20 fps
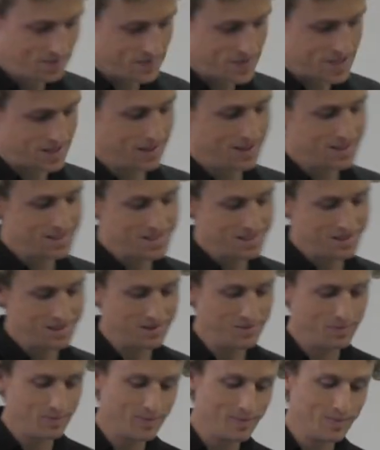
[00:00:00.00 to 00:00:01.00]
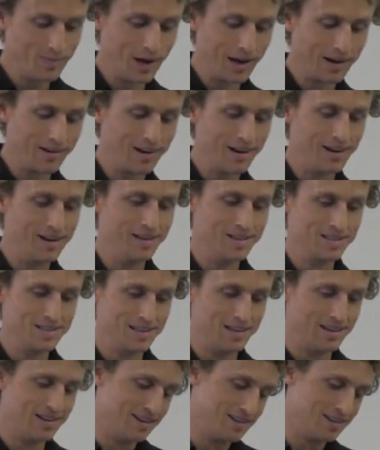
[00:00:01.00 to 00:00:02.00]
So that's the background as
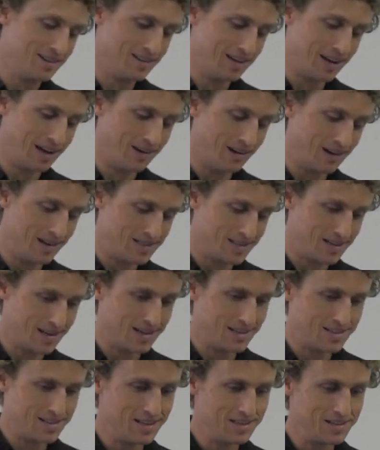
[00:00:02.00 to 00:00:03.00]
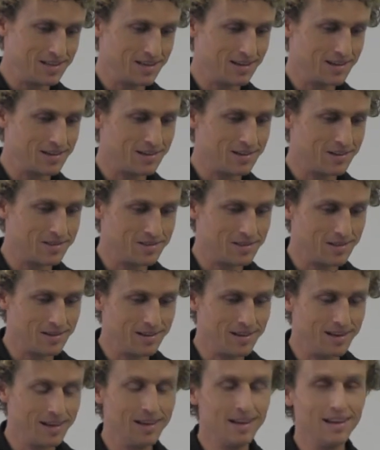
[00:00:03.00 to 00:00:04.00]
to how I started teaching a course
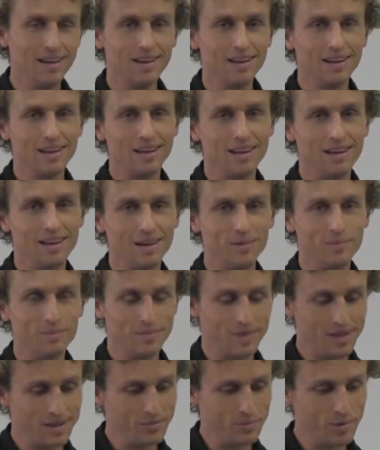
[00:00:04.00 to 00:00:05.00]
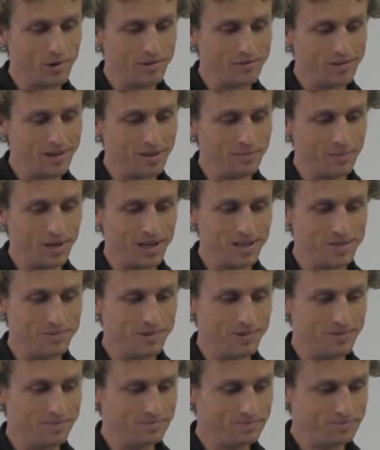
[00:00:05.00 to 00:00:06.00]
on improved land management.